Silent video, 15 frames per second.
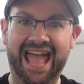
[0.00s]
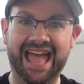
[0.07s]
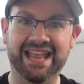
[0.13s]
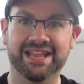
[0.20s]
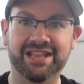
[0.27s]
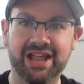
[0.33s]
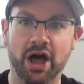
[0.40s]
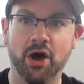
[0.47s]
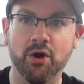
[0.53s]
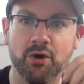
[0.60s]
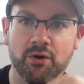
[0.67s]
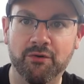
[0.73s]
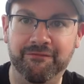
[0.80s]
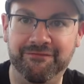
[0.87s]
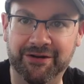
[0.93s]

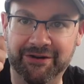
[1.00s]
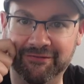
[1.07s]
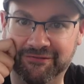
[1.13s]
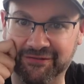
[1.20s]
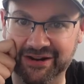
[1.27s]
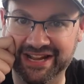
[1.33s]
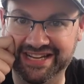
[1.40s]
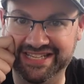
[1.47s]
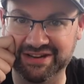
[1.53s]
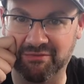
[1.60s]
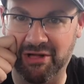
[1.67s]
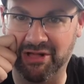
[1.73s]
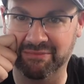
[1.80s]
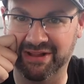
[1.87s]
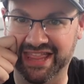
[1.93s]
Hello, food freaks, and
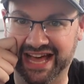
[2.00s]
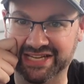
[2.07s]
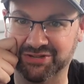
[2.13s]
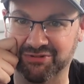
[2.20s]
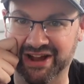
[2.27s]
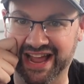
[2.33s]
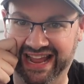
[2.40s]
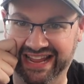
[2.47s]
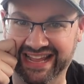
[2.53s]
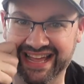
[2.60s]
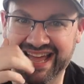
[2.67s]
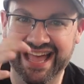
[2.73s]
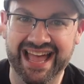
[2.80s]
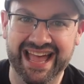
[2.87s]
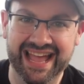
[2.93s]
welcome to That's Rank.
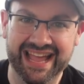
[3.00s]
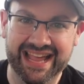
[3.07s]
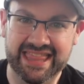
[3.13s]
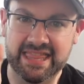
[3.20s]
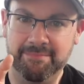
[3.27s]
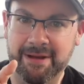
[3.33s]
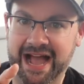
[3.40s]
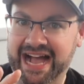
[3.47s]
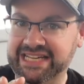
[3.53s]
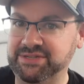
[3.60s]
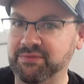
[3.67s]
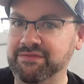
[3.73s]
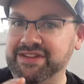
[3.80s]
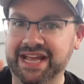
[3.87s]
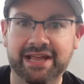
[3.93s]
In the
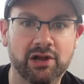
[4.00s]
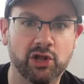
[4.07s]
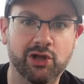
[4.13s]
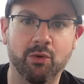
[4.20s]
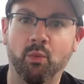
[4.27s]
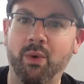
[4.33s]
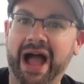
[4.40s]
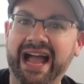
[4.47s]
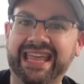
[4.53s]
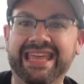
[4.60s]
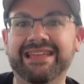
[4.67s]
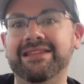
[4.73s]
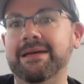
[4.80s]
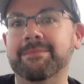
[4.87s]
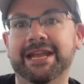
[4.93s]
past, we've taken a look at
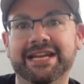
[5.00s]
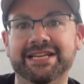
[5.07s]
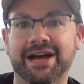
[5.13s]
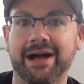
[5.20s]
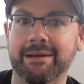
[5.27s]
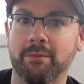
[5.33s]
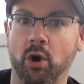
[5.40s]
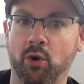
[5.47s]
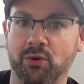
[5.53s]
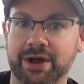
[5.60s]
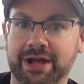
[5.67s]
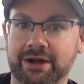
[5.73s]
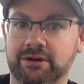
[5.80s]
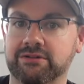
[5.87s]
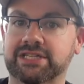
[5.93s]
wacky limited time
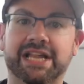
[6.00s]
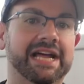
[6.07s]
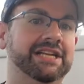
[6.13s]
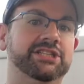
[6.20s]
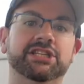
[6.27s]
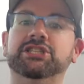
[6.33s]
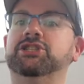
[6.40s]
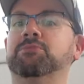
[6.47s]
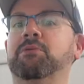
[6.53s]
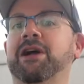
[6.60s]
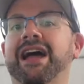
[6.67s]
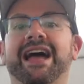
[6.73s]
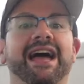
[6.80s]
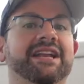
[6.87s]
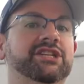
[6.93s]
Oreos like
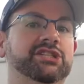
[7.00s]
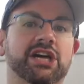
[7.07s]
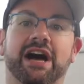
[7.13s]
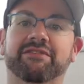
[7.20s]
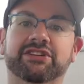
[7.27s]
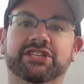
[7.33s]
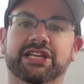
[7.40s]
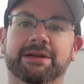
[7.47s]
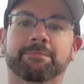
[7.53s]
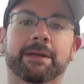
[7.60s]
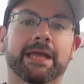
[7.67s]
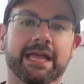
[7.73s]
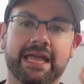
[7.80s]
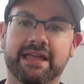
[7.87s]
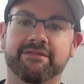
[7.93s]
gingerbread, Java chip,
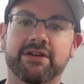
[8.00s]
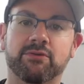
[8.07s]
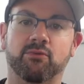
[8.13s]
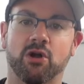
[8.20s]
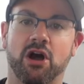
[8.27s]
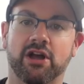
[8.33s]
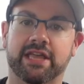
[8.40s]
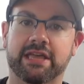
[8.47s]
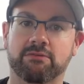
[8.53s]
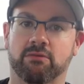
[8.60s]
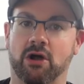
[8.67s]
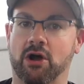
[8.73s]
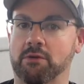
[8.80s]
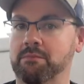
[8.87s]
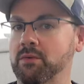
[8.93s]
even Rocky
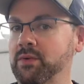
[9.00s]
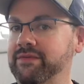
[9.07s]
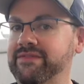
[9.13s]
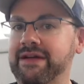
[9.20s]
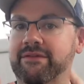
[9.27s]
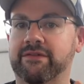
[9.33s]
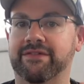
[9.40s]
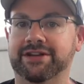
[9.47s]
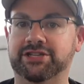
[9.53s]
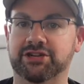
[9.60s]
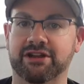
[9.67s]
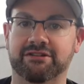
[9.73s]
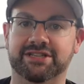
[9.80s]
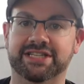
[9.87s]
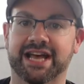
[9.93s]
Road, but we've never
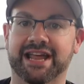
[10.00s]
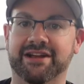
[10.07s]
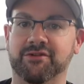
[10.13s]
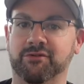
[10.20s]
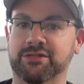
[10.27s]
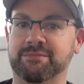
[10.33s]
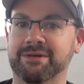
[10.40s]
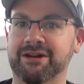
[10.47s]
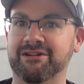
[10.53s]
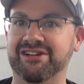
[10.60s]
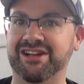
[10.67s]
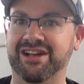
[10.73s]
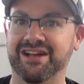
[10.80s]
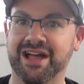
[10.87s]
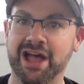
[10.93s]
ventured outside of North
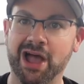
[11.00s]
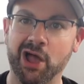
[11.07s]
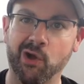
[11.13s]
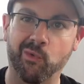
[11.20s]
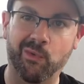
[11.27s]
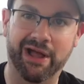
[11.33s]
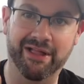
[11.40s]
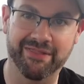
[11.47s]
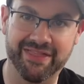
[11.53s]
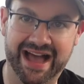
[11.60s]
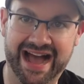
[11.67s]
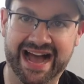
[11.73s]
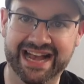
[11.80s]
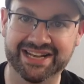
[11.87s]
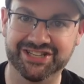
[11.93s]
America. Well,
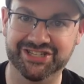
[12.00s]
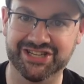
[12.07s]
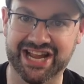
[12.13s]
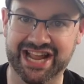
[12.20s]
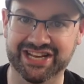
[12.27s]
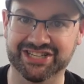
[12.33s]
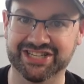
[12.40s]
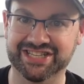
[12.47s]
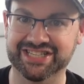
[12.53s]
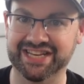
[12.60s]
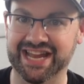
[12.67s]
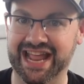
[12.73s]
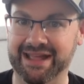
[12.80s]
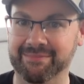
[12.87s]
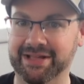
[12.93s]
that changes
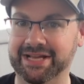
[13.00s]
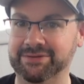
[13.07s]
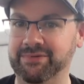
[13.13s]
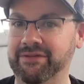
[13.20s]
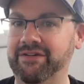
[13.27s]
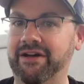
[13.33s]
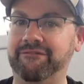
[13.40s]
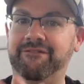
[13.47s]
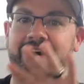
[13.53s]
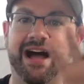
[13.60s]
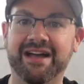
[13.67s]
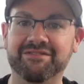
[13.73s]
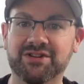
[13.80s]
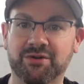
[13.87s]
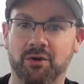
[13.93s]
today because we've got
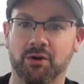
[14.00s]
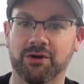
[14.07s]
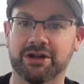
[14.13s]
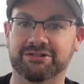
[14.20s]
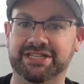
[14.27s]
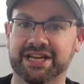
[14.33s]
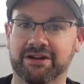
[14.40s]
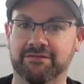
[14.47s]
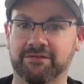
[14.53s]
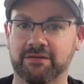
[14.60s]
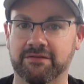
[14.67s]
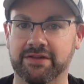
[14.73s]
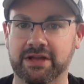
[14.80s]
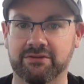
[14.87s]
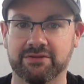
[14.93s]
five new Oreos here
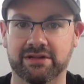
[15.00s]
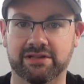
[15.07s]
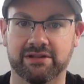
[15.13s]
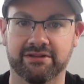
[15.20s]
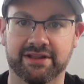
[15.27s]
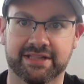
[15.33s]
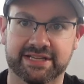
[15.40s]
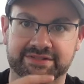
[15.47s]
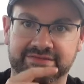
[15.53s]
for review, including this